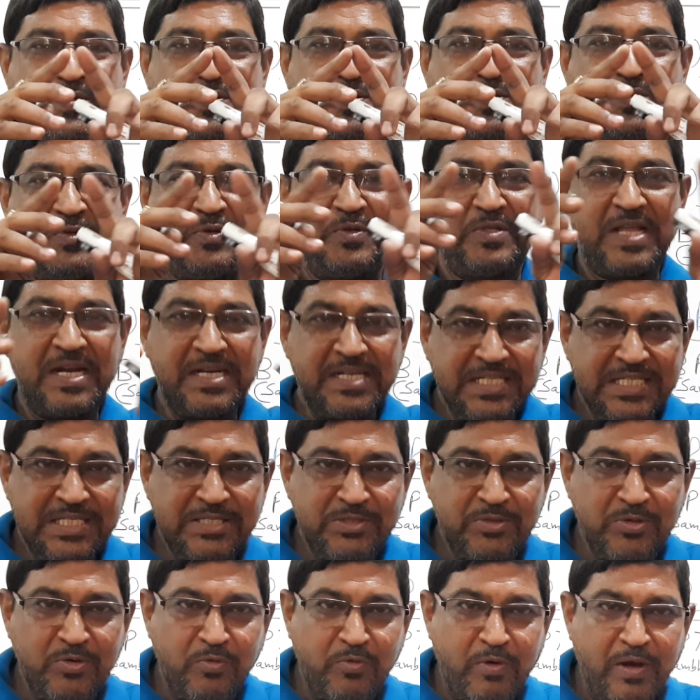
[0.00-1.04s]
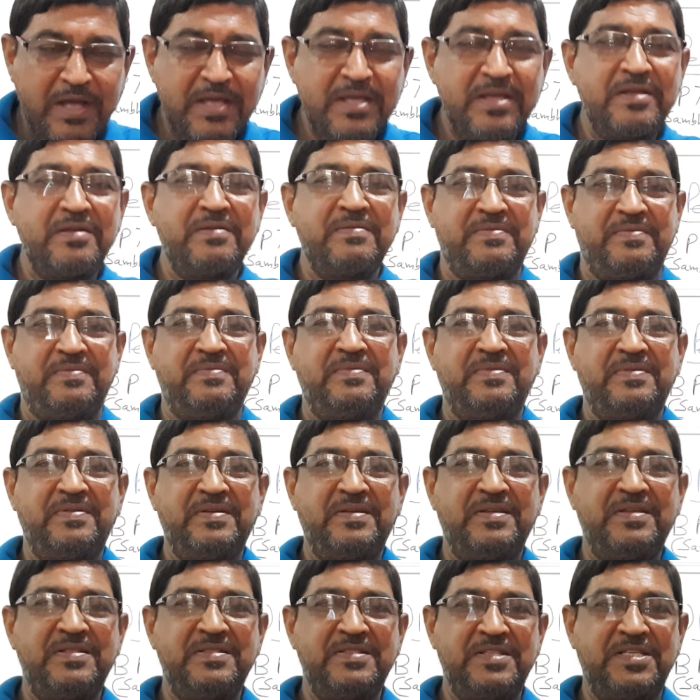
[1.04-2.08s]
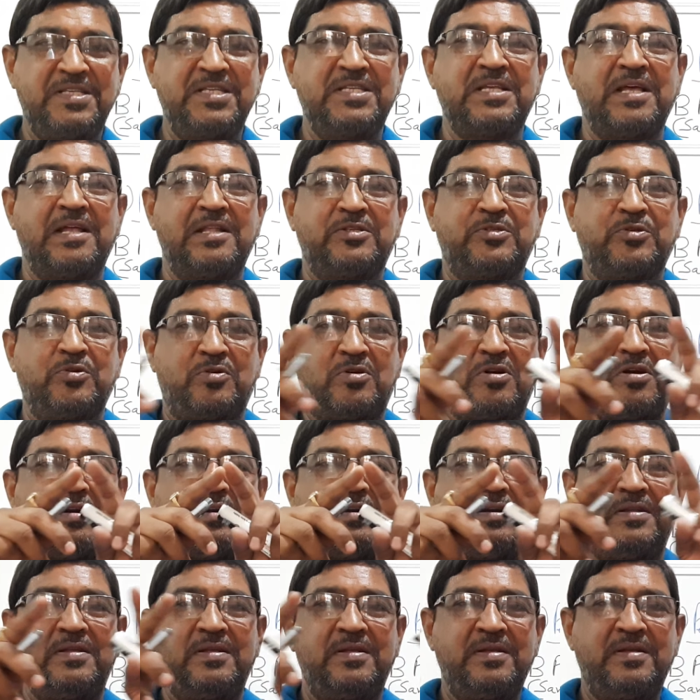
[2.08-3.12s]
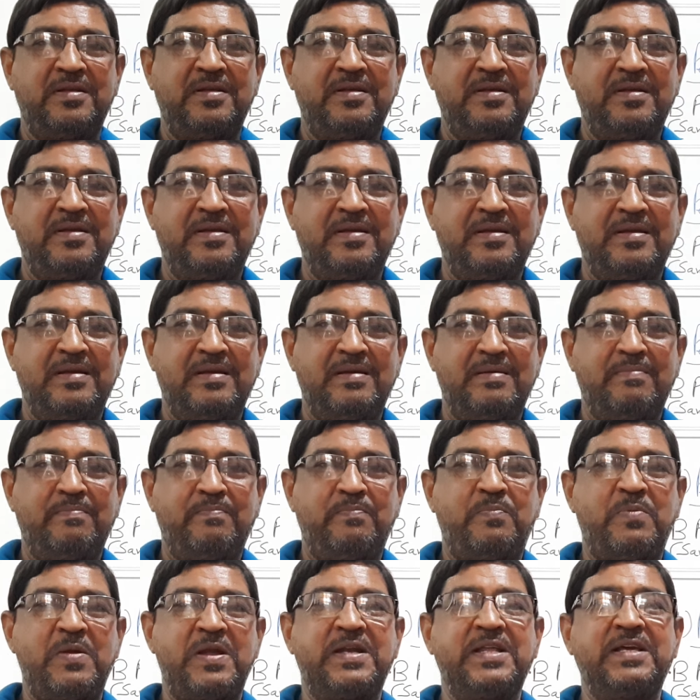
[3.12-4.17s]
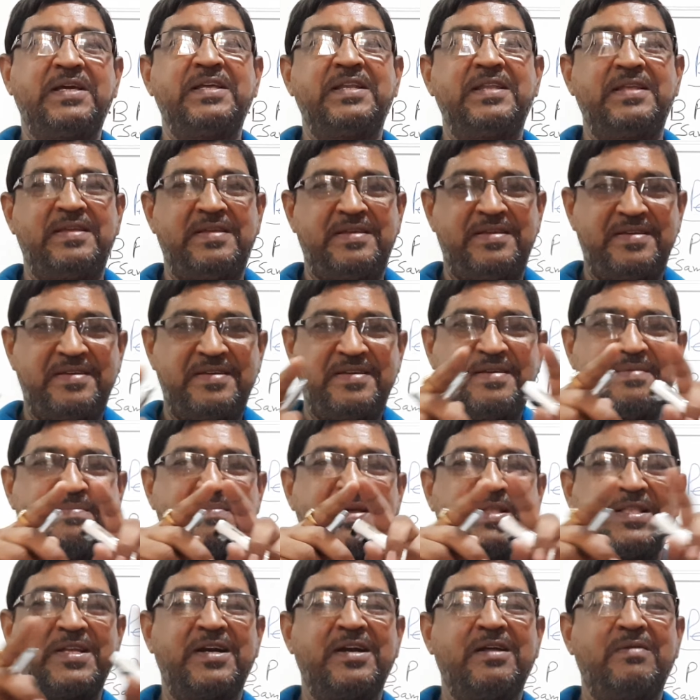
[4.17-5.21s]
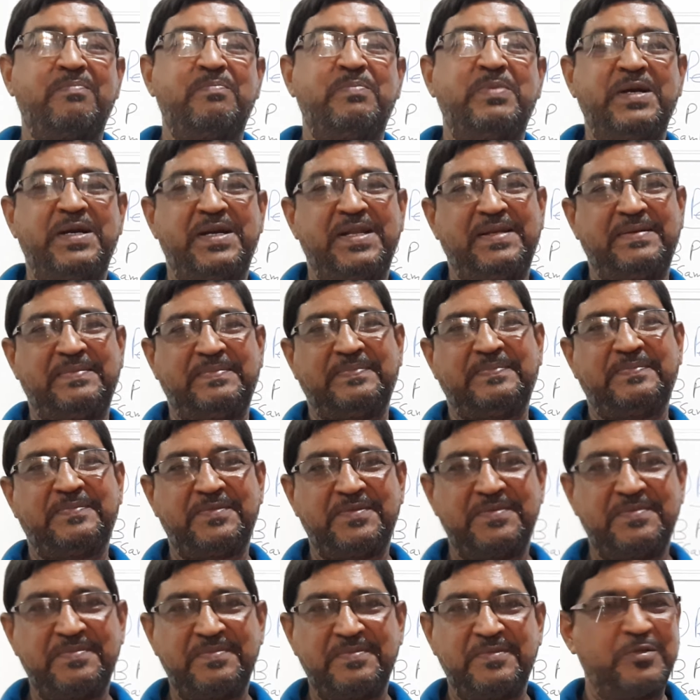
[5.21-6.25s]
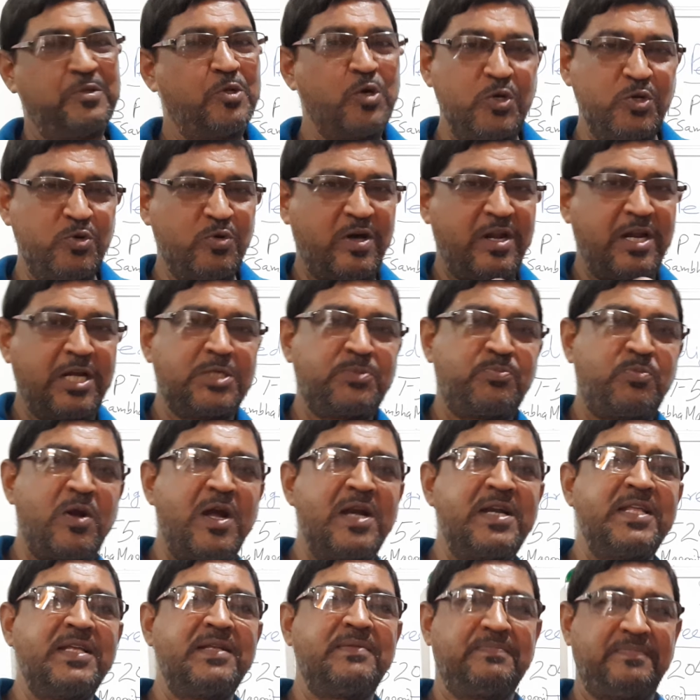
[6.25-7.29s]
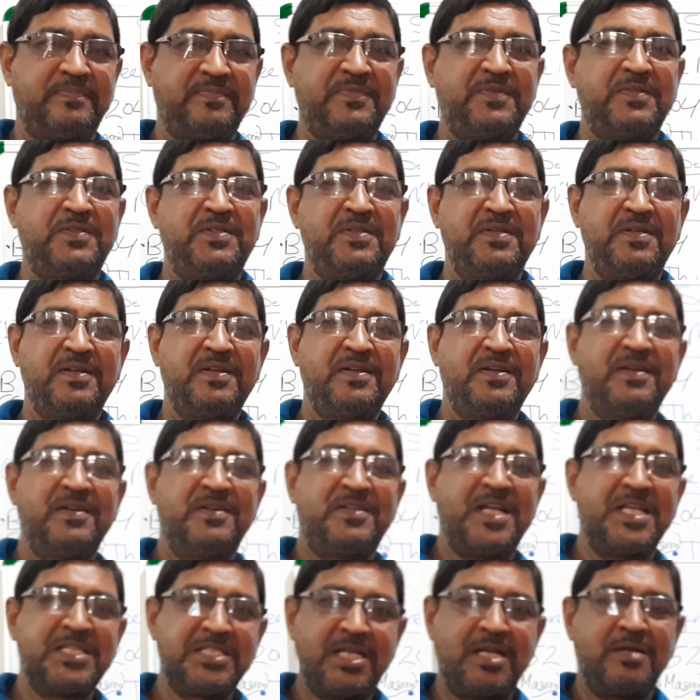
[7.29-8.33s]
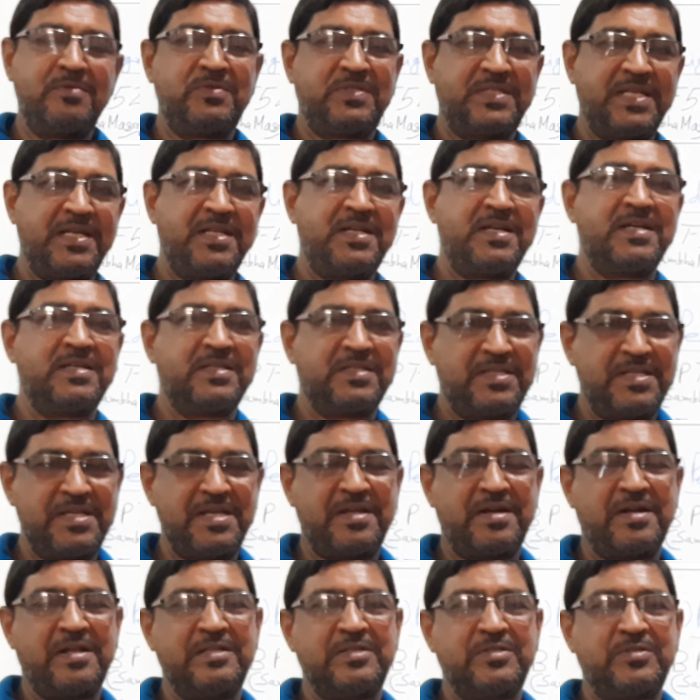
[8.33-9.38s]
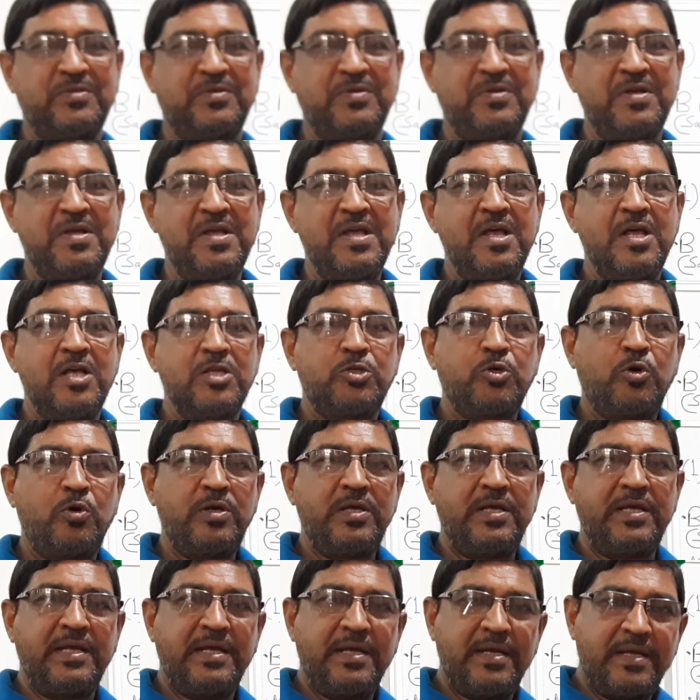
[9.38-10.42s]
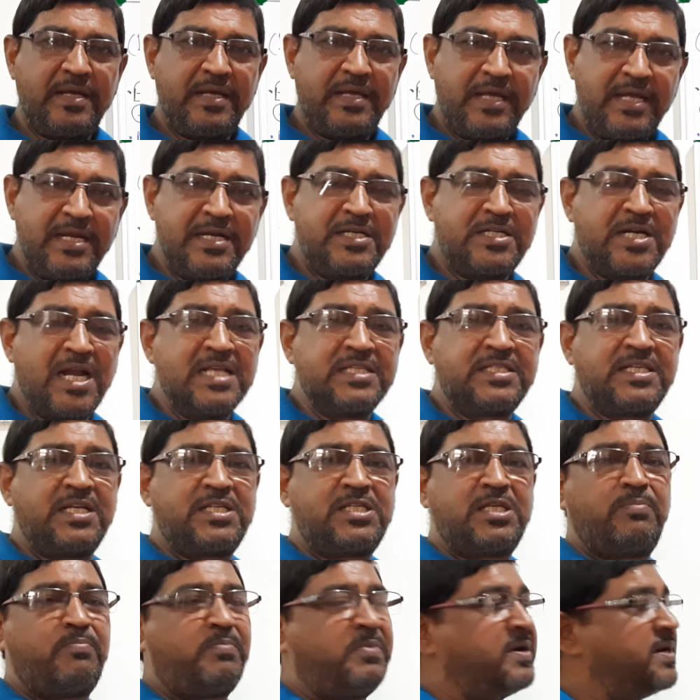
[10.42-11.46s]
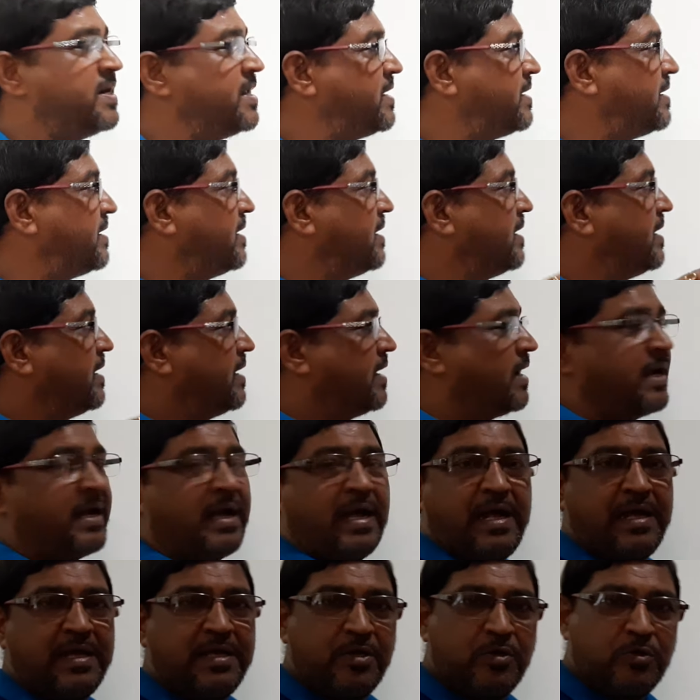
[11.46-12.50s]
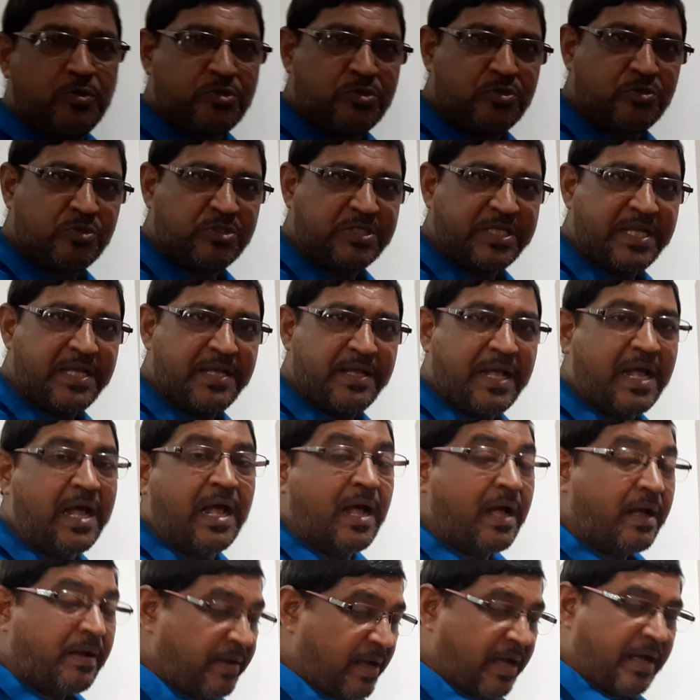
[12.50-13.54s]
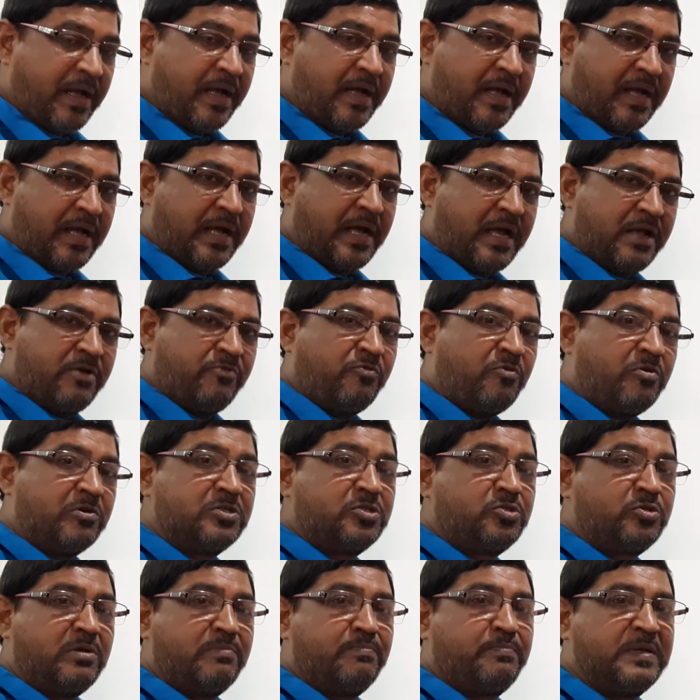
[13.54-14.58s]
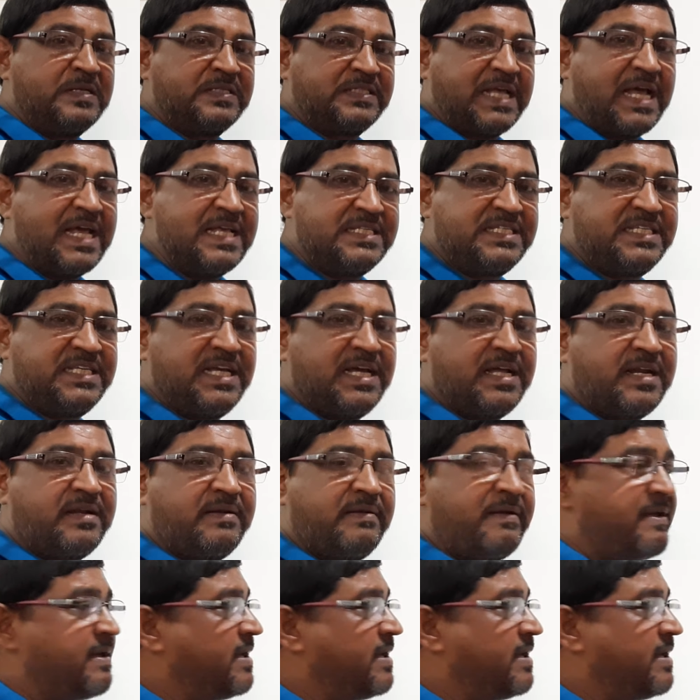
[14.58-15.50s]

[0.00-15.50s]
So that is why this is also called pedigree method of breeding, though you are exploiting transgressive segregants here also. So in transgressive breeding, I used to say, I want to emphasize here